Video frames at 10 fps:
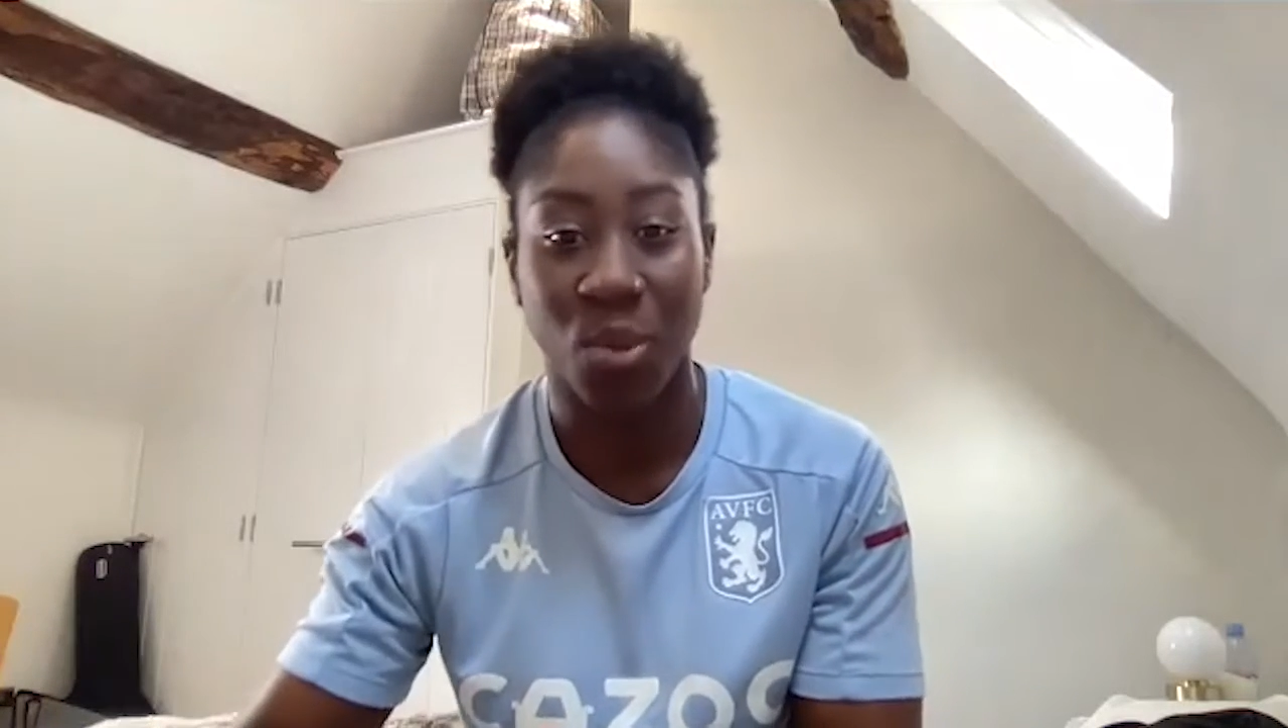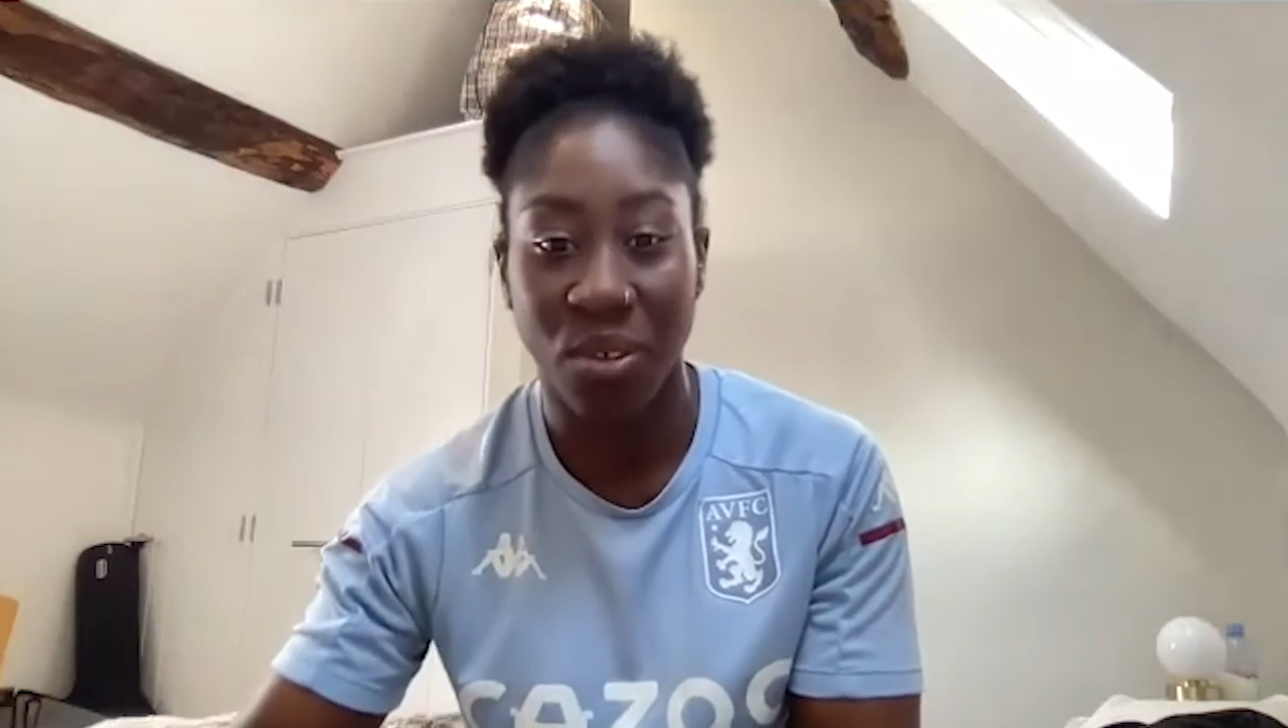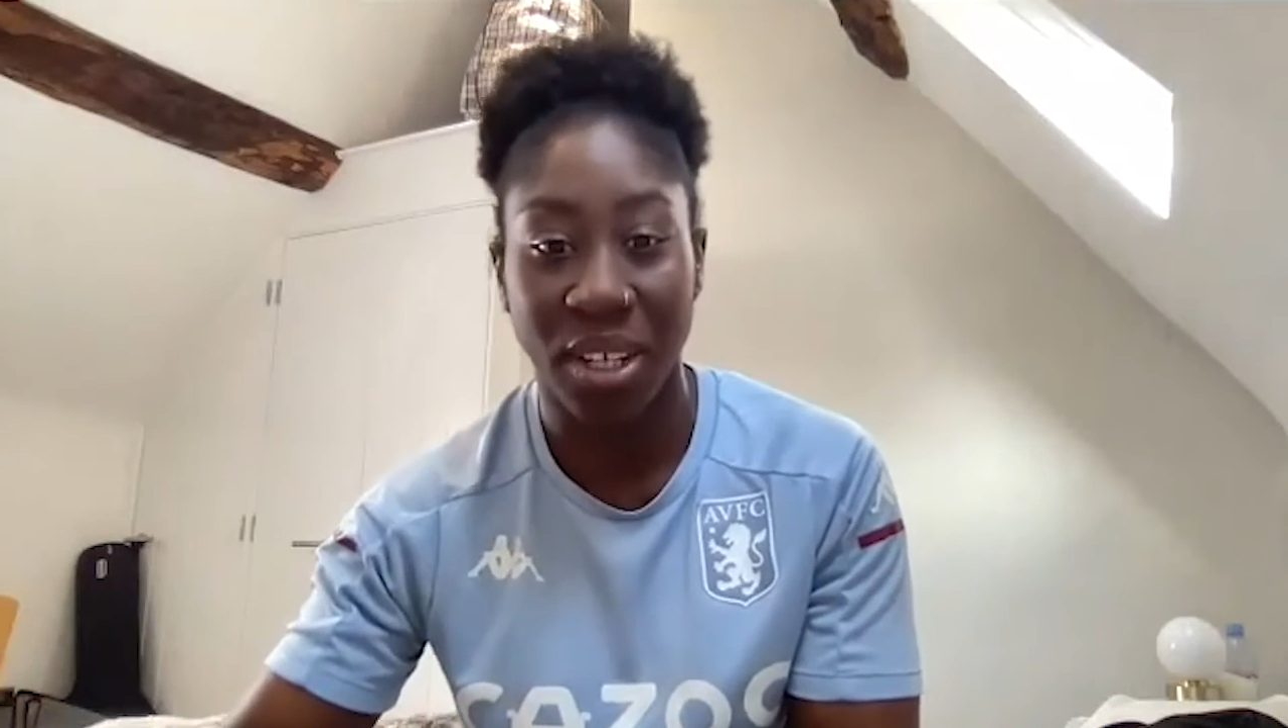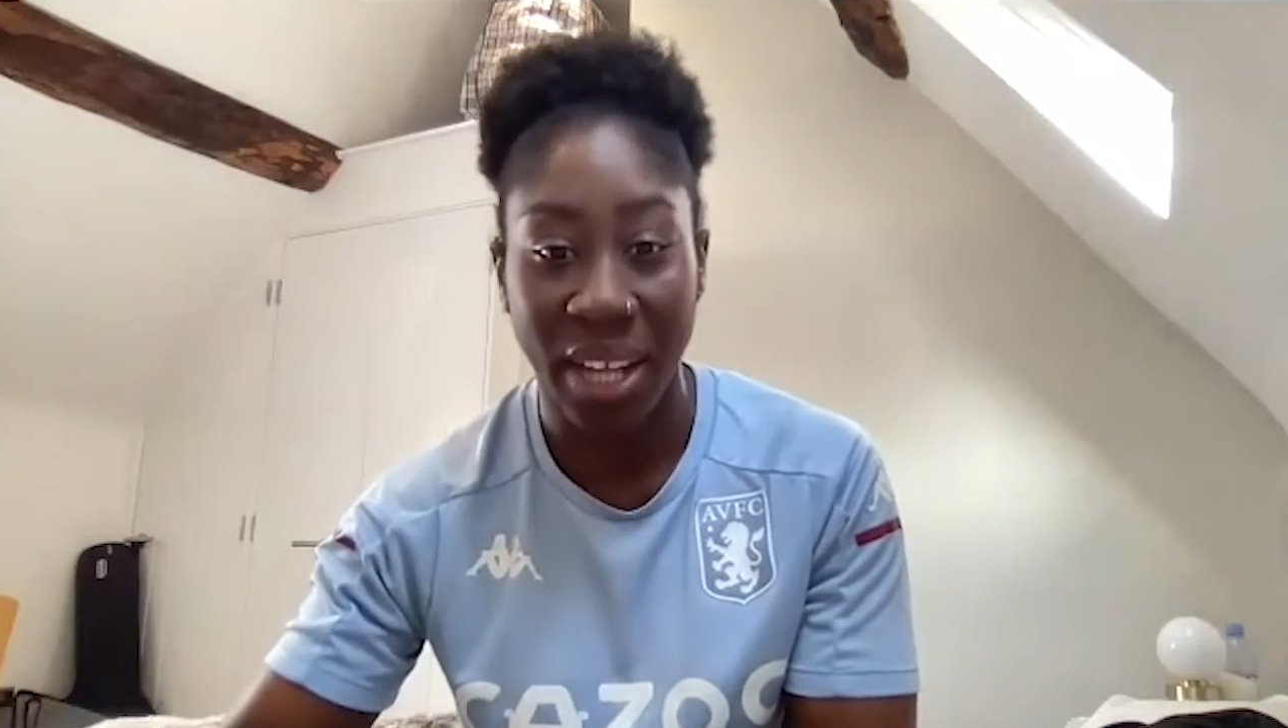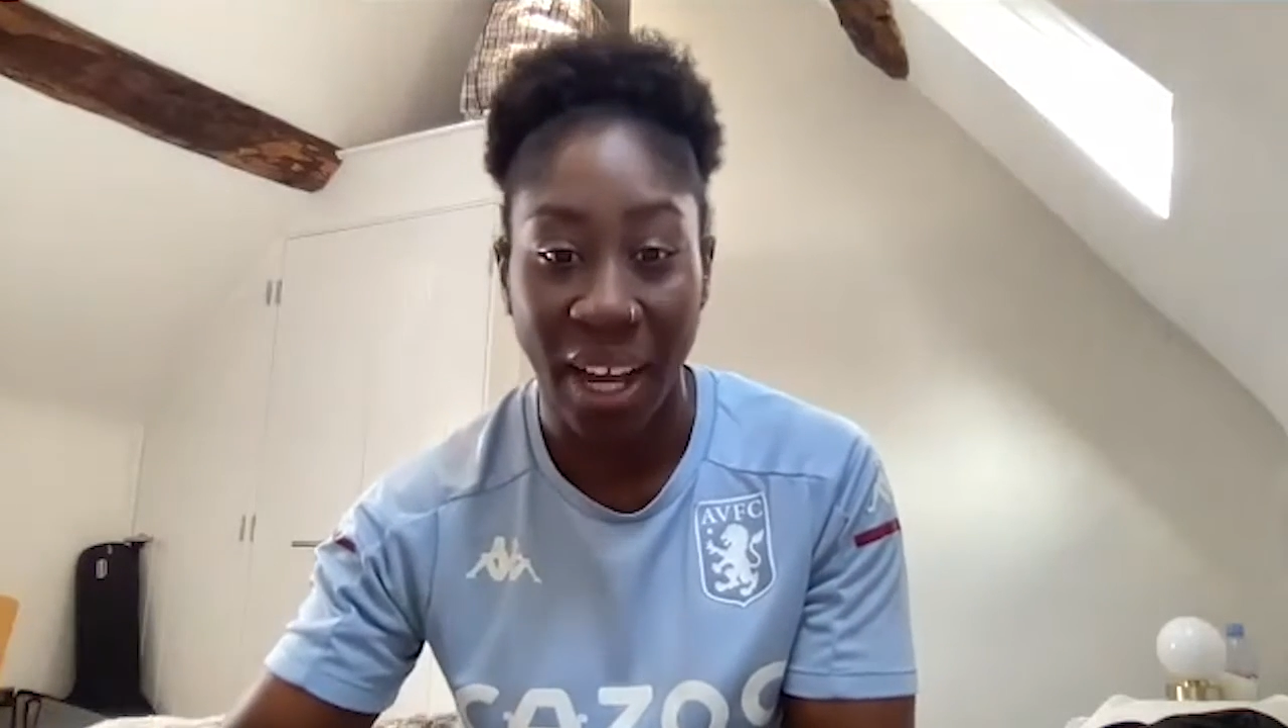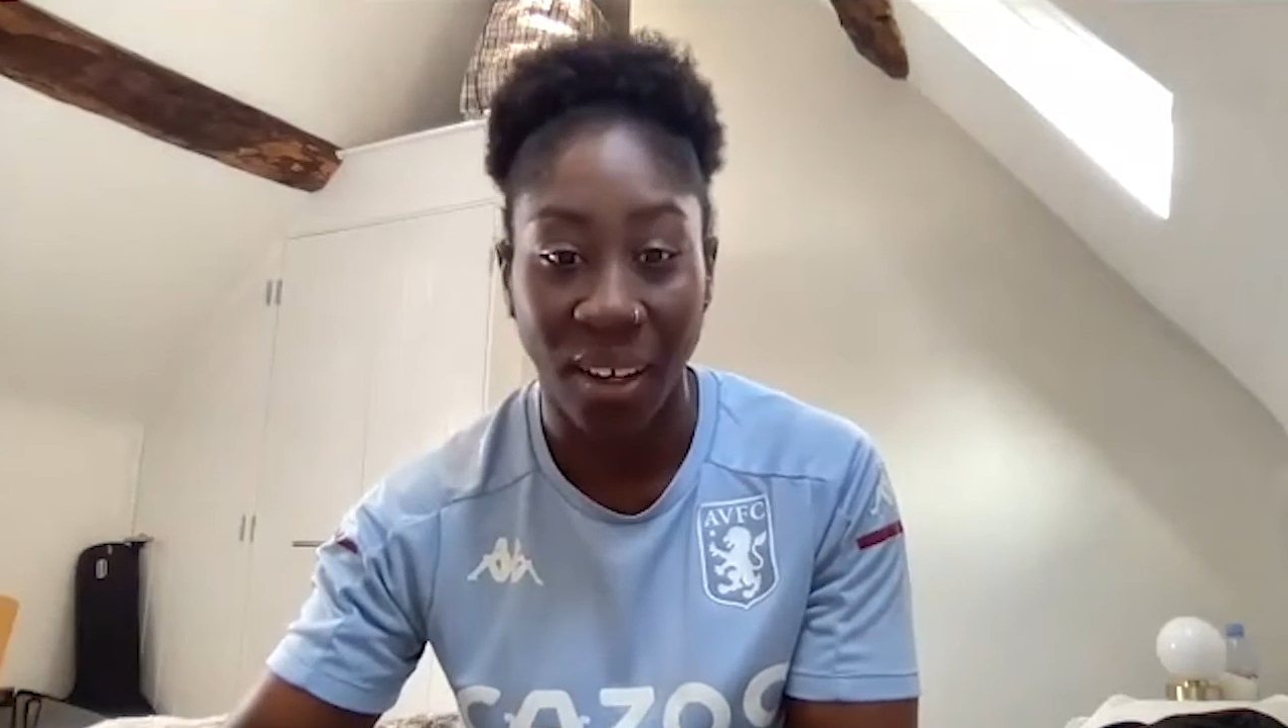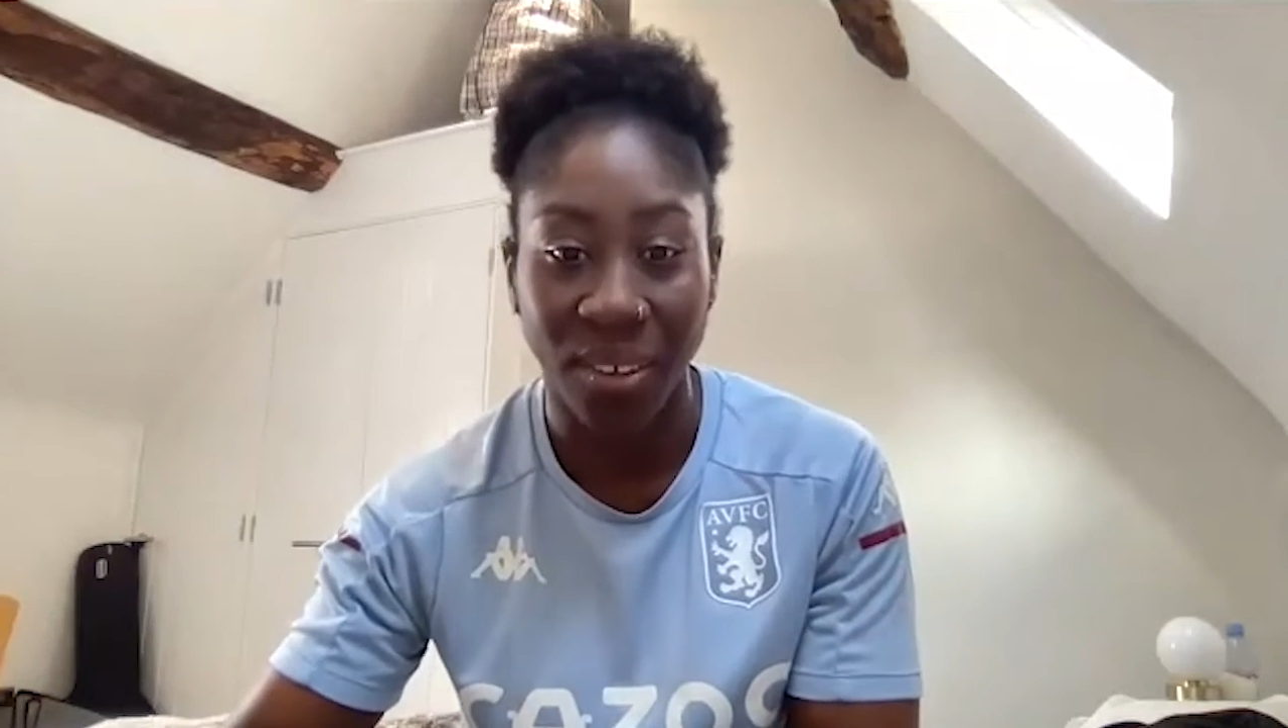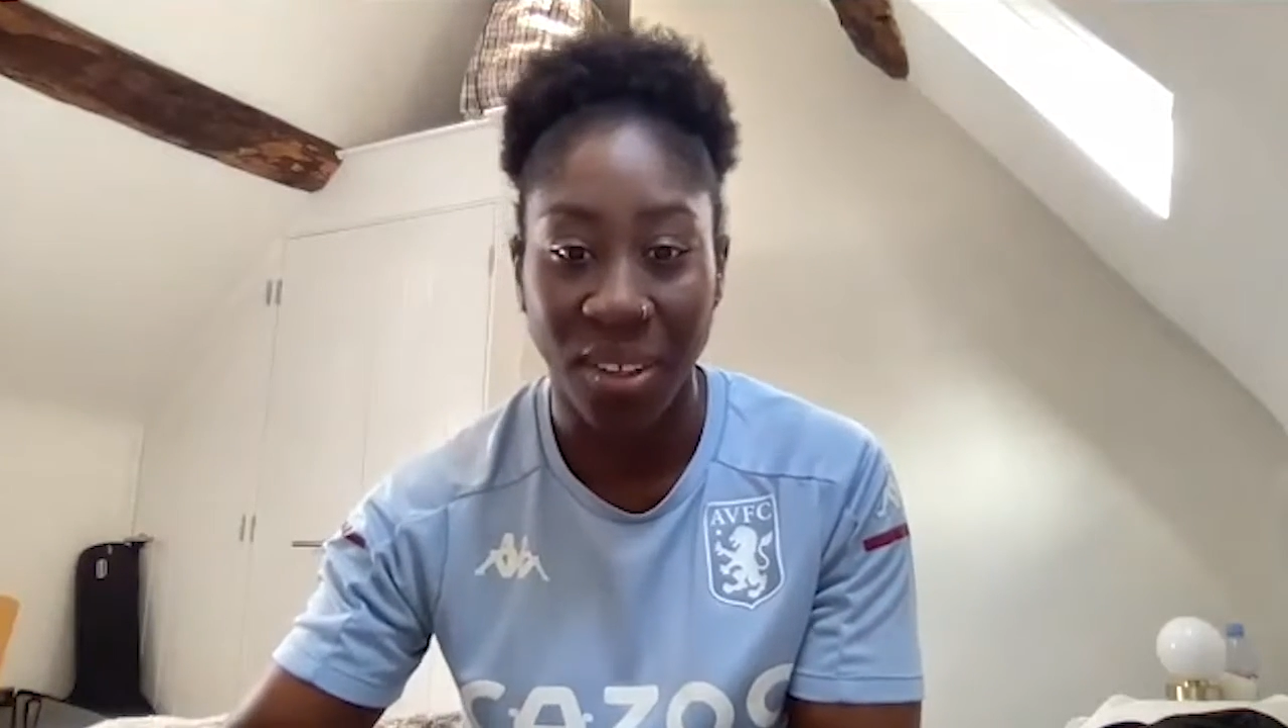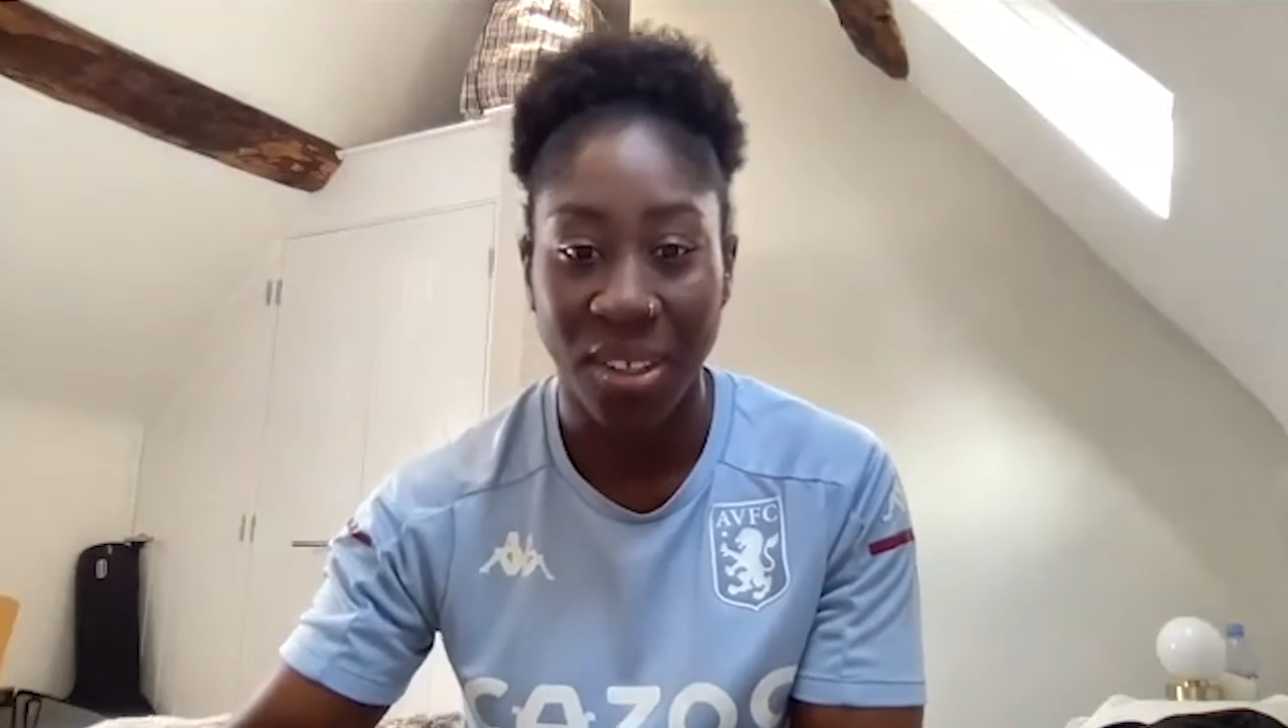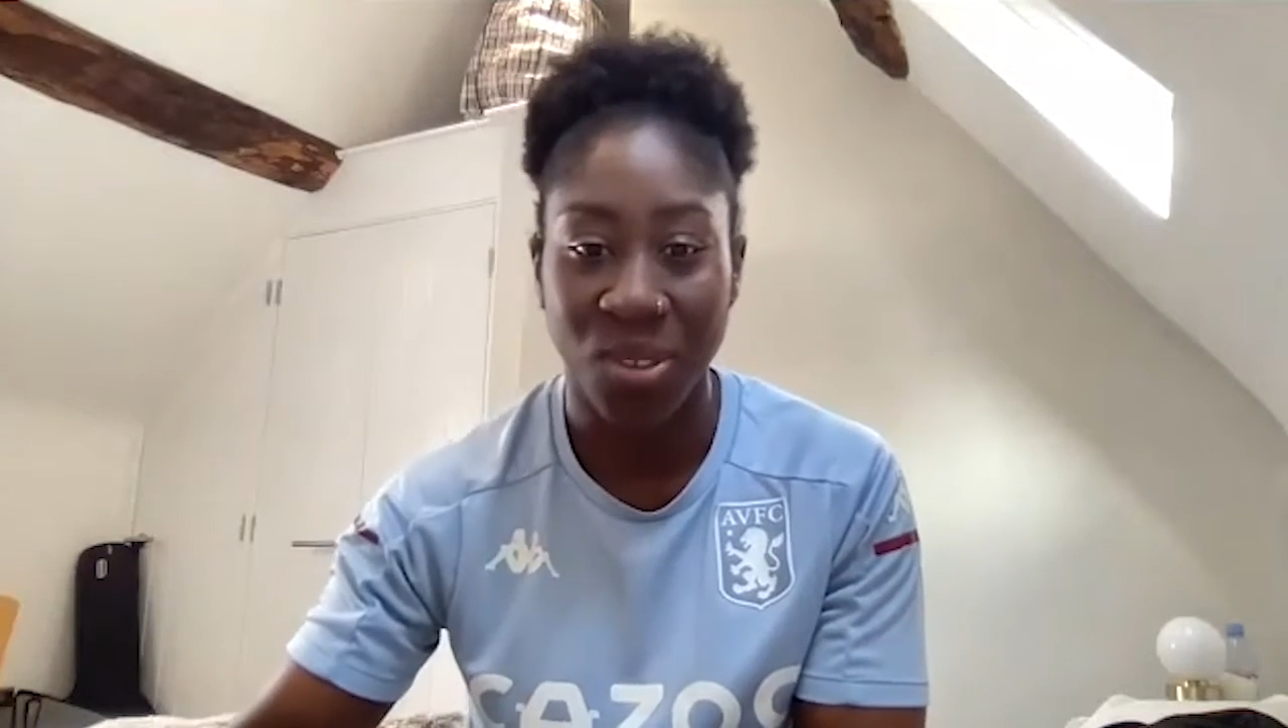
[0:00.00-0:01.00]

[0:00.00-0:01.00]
we're in now,